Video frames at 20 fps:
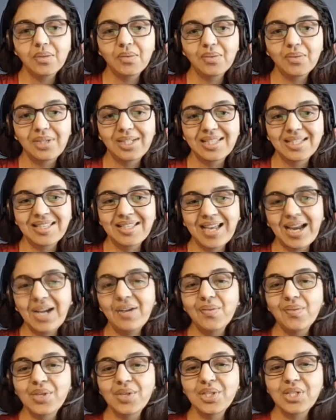you will decide
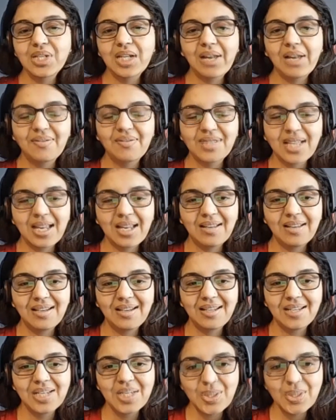which life cycle
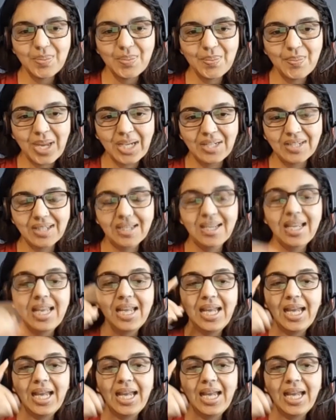is better.